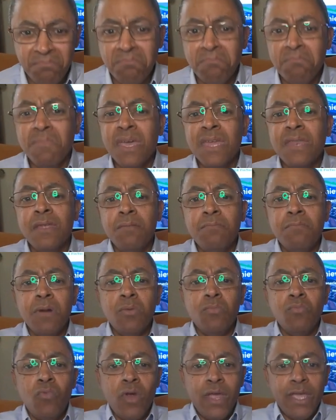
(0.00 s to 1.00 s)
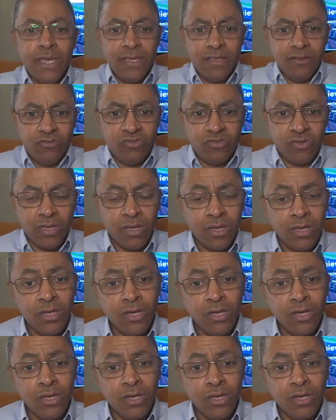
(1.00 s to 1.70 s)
minimum wage.